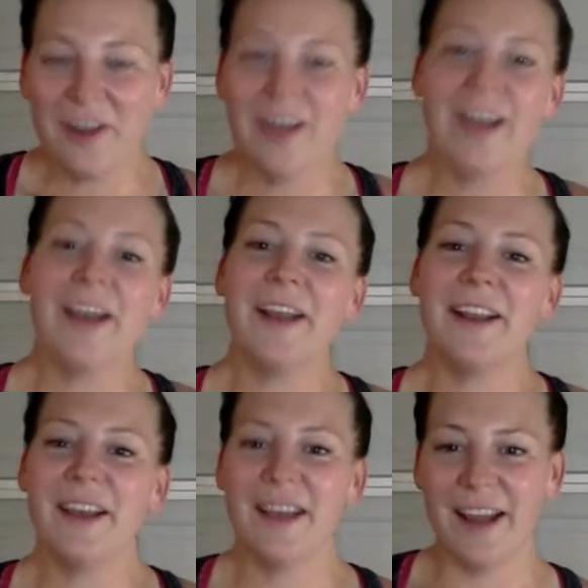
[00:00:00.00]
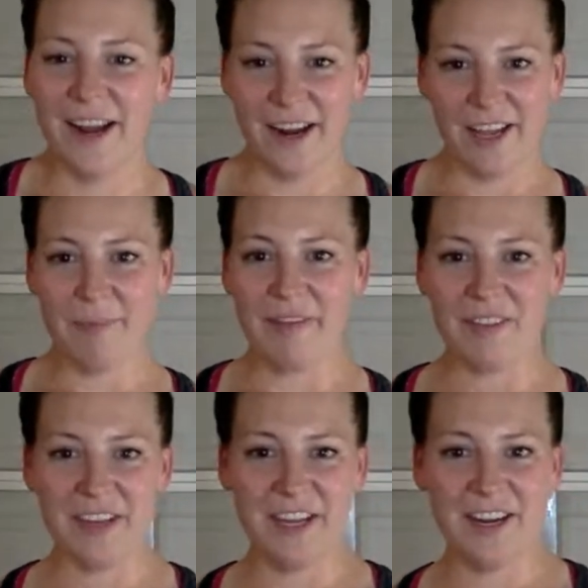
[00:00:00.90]
on? Erica
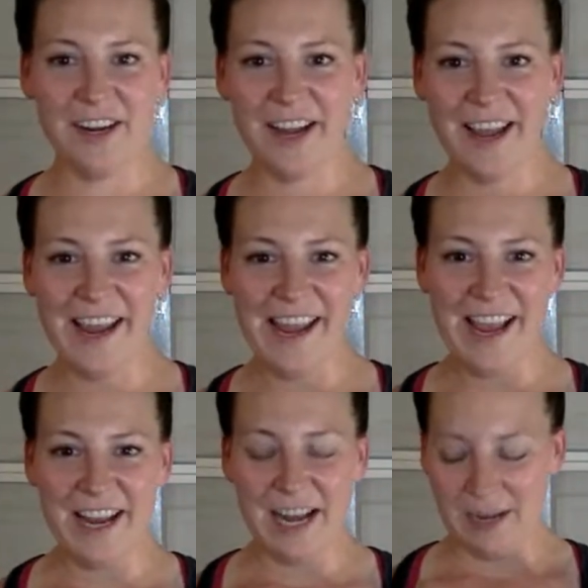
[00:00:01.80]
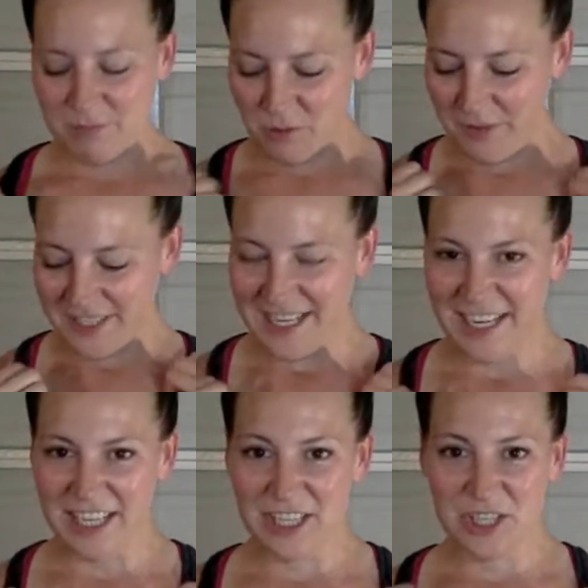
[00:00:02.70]
Bevel here, and I'm super
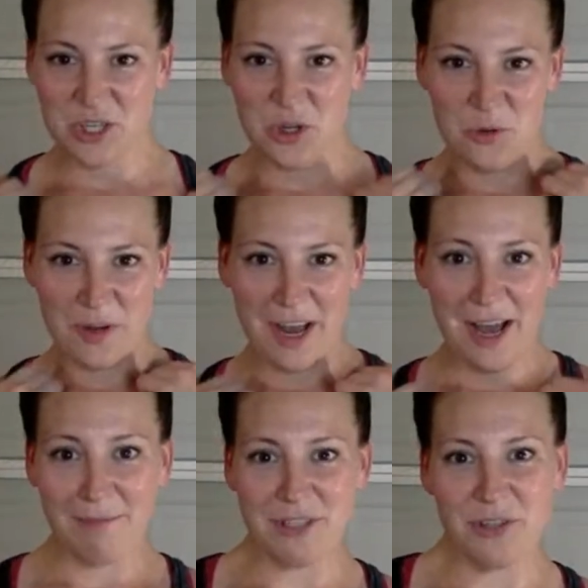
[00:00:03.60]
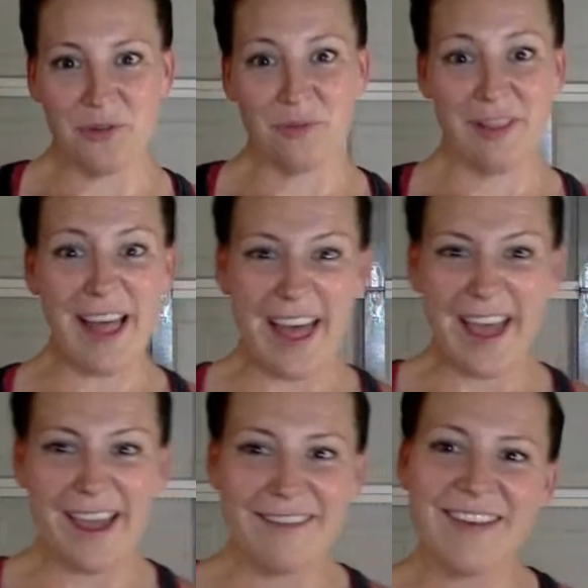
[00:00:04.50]
excited to come to you
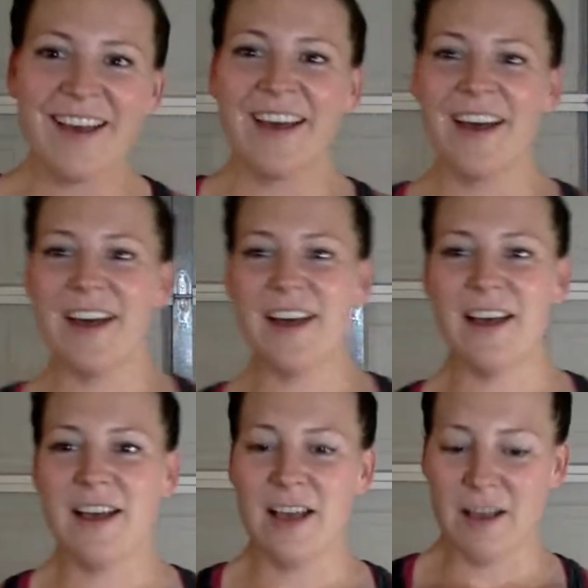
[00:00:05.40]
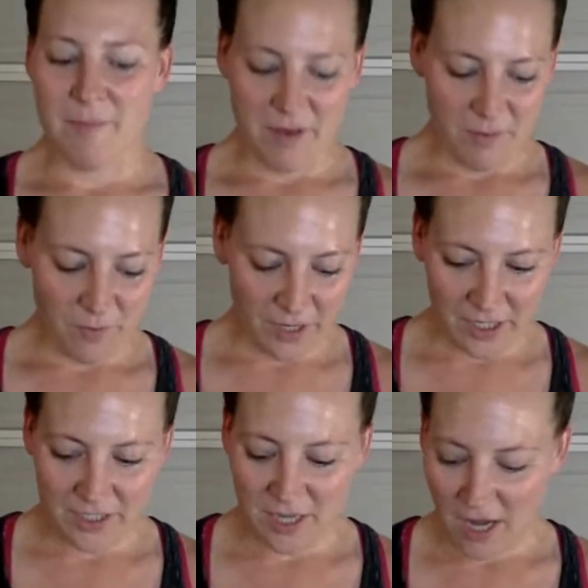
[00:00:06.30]
live. We're
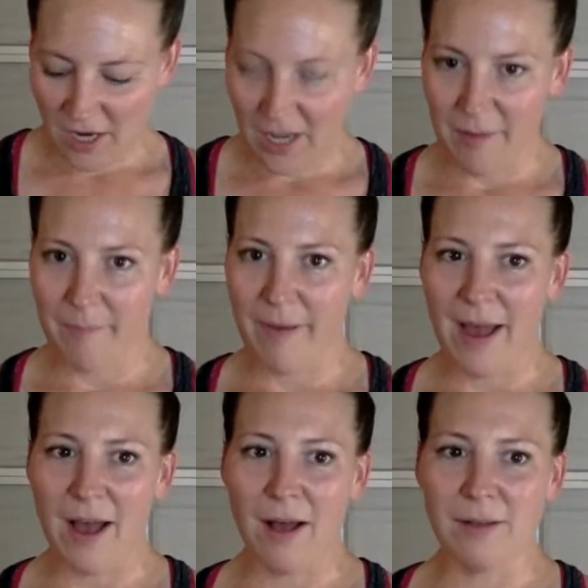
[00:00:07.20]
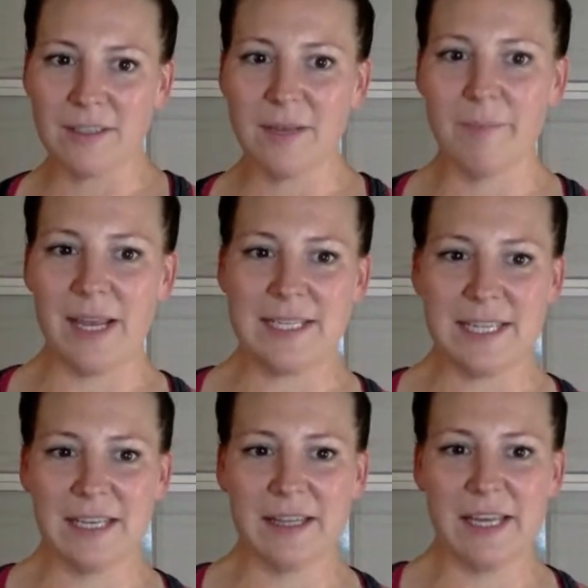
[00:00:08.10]
going to talk about
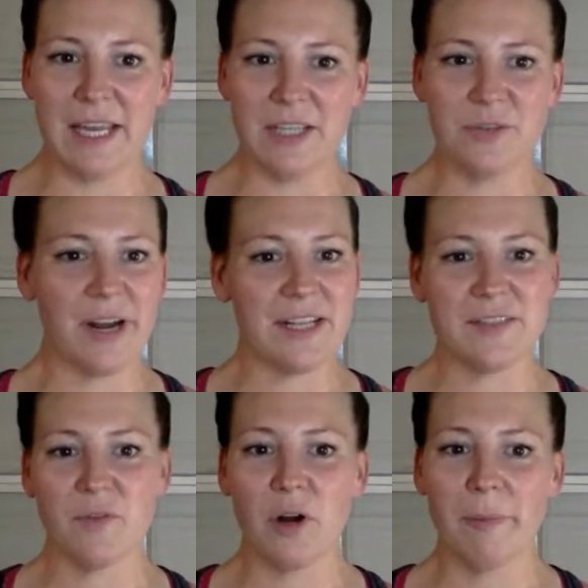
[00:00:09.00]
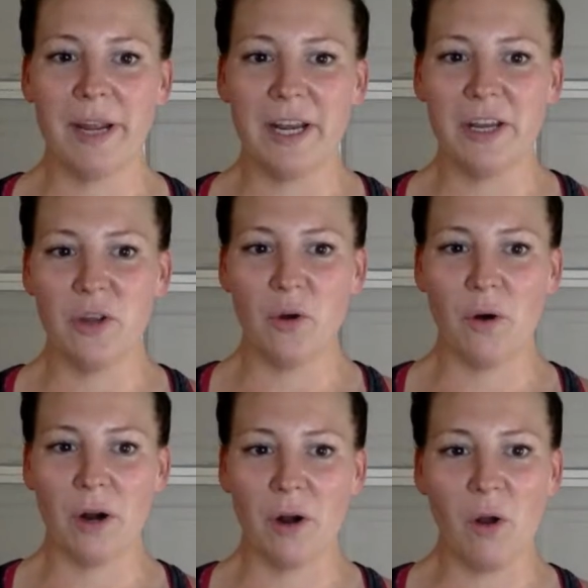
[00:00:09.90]
basically transforming
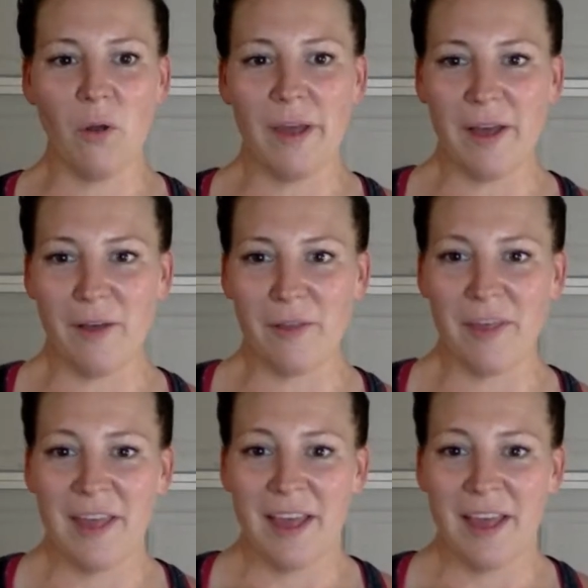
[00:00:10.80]
your whole health